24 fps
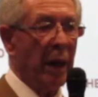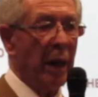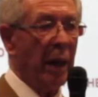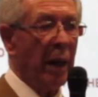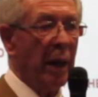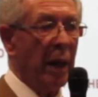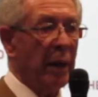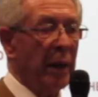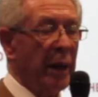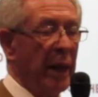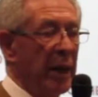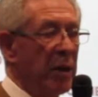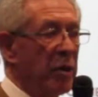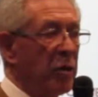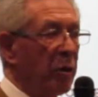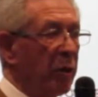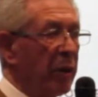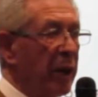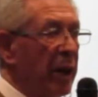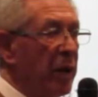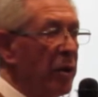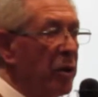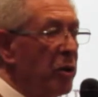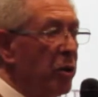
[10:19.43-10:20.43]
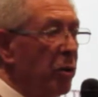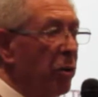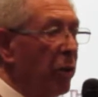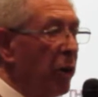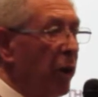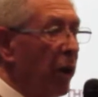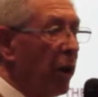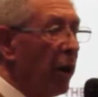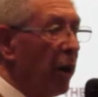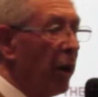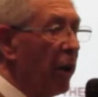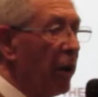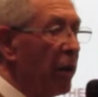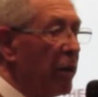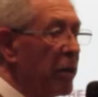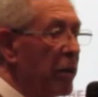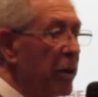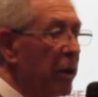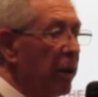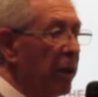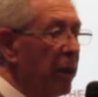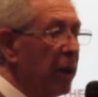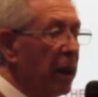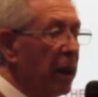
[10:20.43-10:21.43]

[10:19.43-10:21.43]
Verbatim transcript: Uh, they took in two girls,